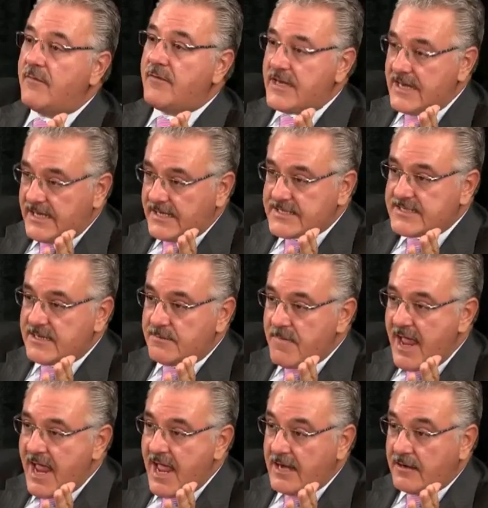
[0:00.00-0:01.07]
of an
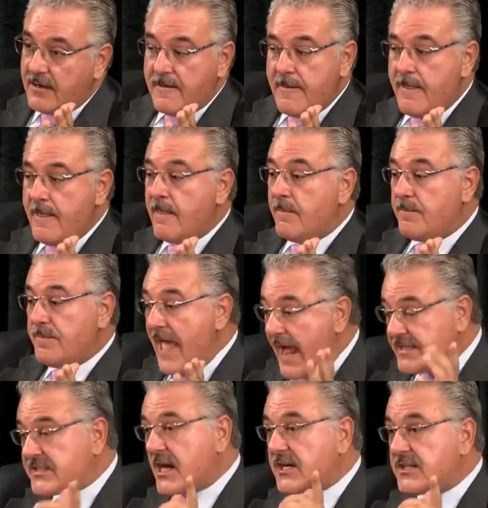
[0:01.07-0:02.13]
innocent man.
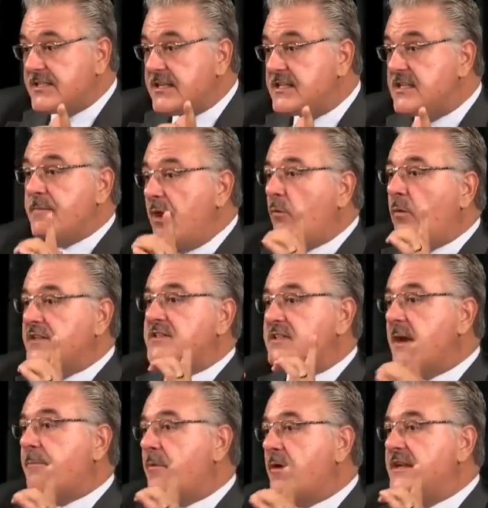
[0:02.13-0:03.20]
That's our system. What
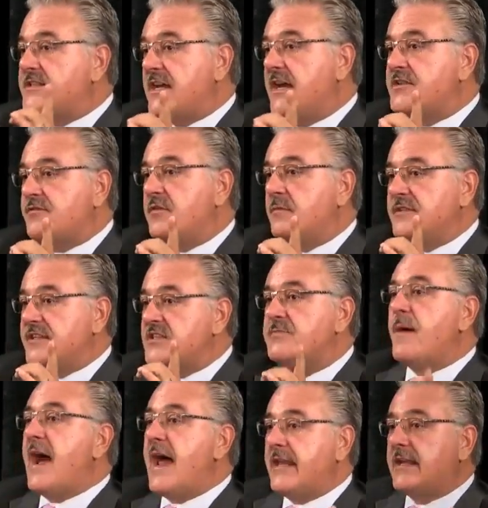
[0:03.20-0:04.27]
separates us from
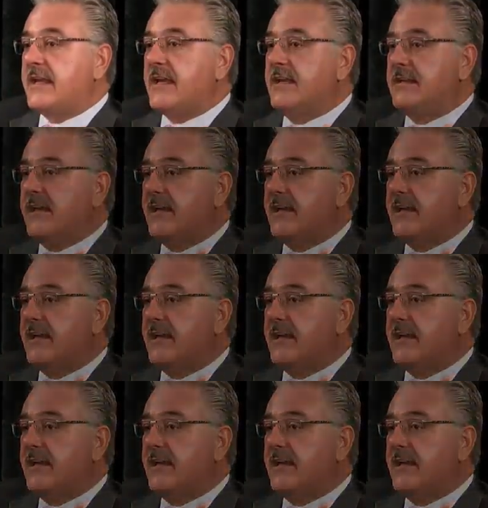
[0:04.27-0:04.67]
despotic...